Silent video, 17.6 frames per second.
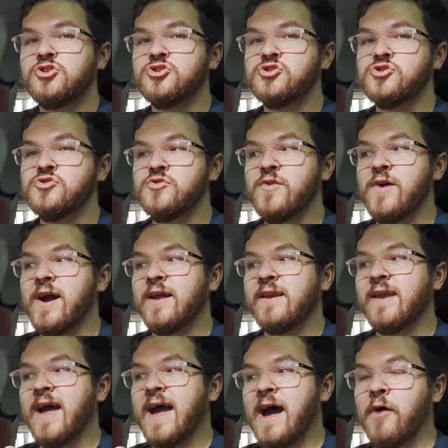to
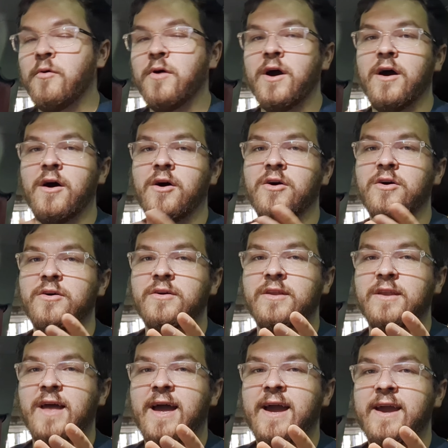an hour
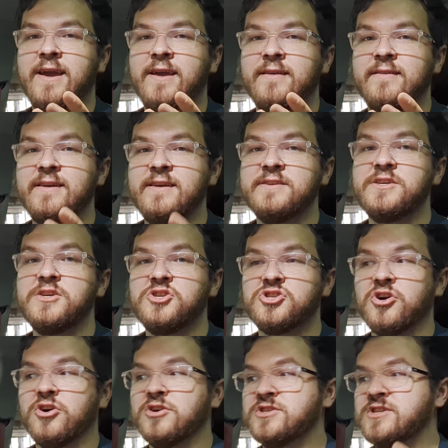on a DC
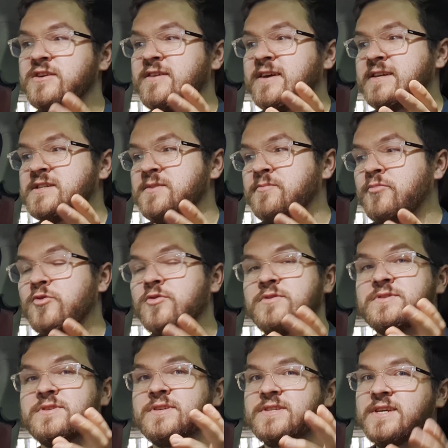charger that
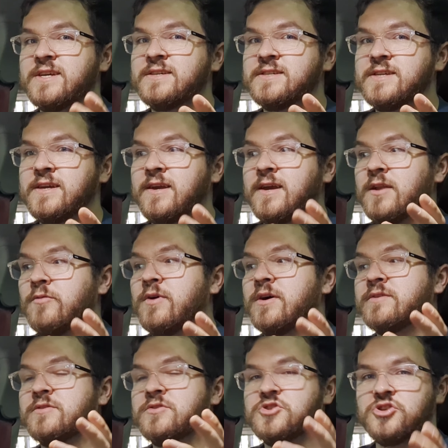supports 60
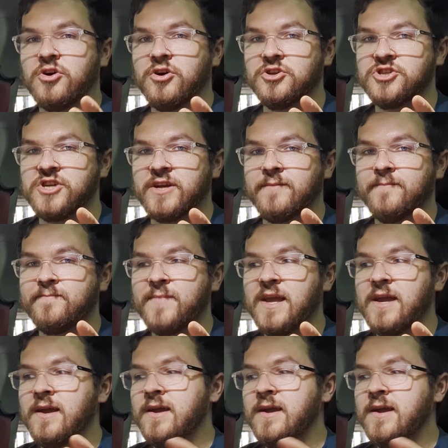kilowatt charging.